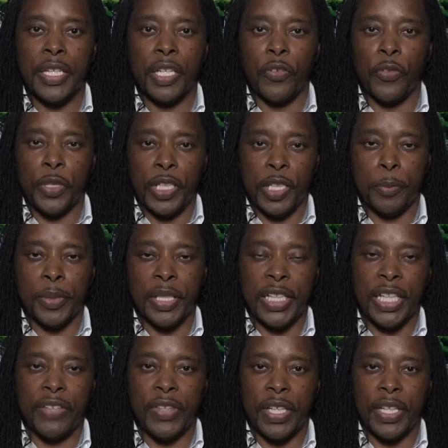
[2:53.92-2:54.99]
I definitely
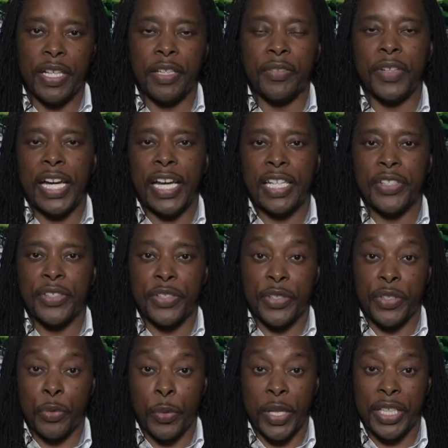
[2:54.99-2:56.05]
believe that nonviolence
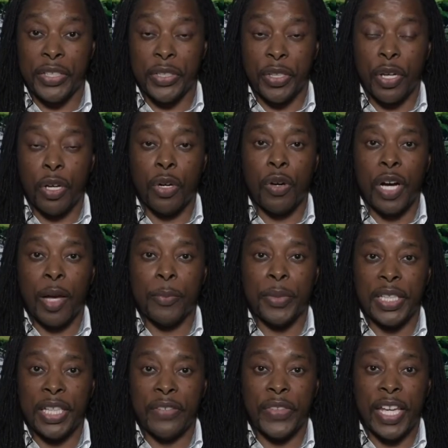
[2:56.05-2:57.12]
is the way to go. I
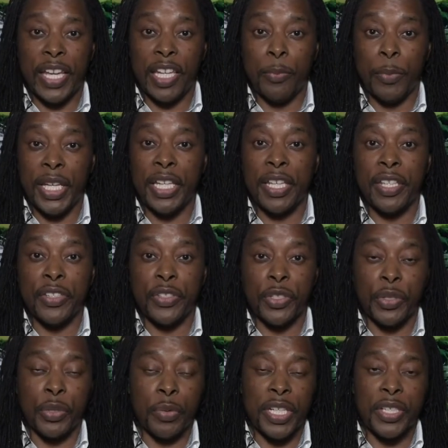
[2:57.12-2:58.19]
believe that in many of these
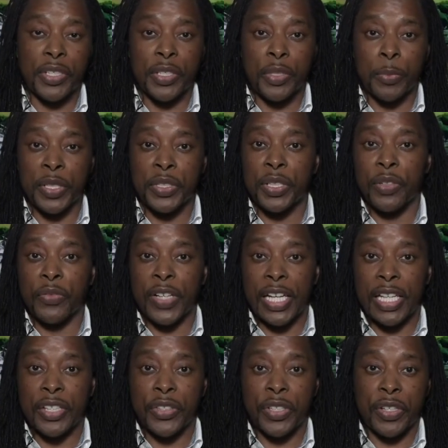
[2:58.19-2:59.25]
situations, much of the
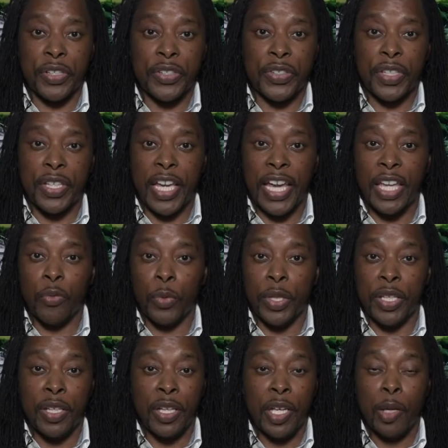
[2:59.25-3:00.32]
violence occurs at night
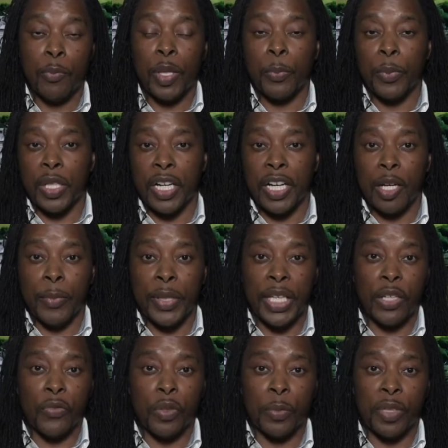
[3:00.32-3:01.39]
when people are coming
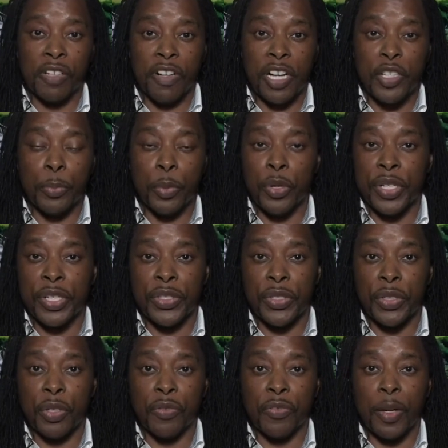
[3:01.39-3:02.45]
in from across borders
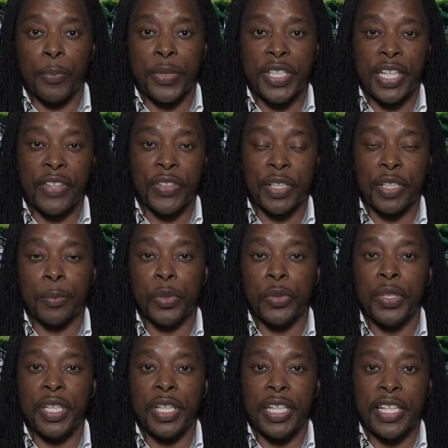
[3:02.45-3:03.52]
and don't represent the
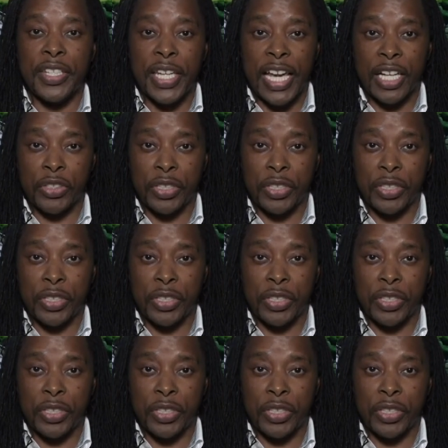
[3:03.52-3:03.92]
community that's